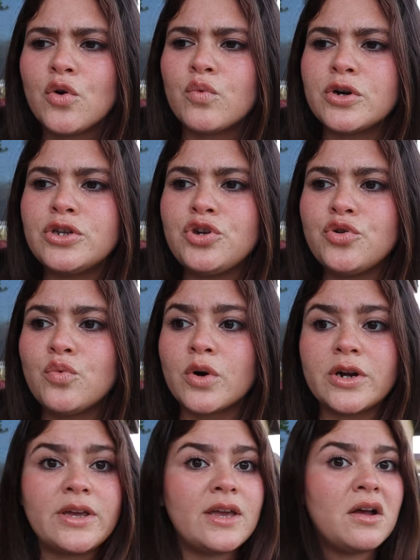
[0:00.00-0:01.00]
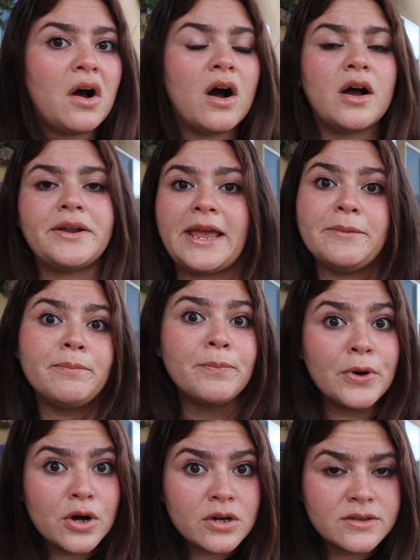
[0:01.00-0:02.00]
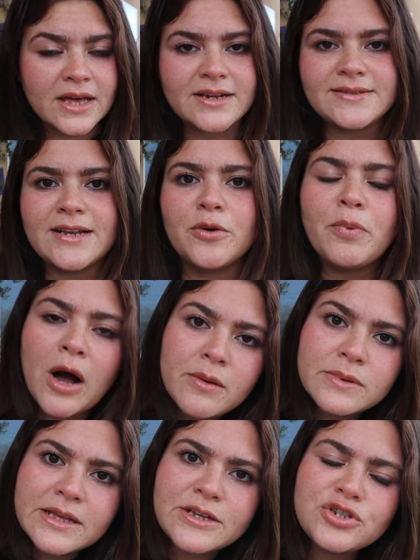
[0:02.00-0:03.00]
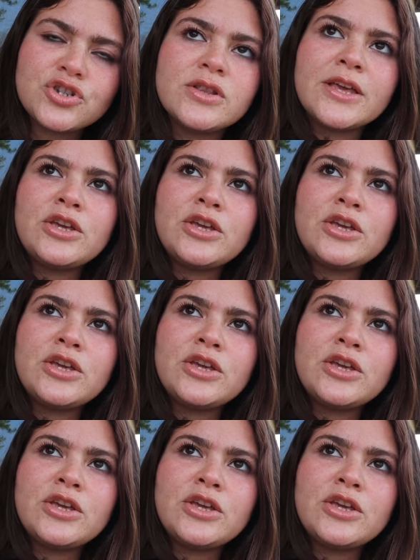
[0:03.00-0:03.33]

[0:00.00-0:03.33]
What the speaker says: Were you working on a book that is now published?